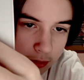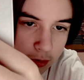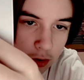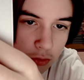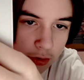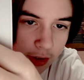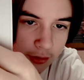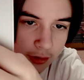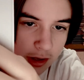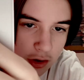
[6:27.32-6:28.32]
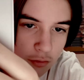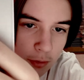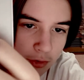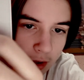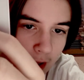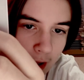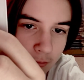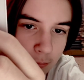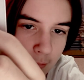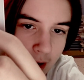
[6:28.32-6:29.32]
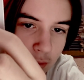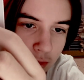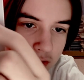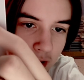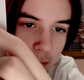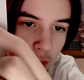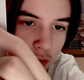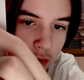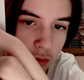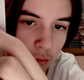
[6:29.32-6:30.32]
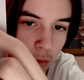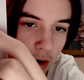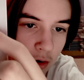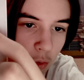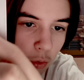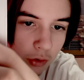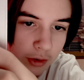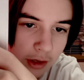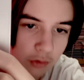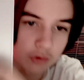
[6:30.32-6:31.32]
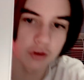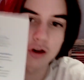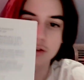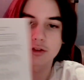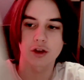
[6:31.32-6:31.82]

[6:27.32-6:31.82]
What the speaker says: use Classic, you must have macOS 9.1 or later installed.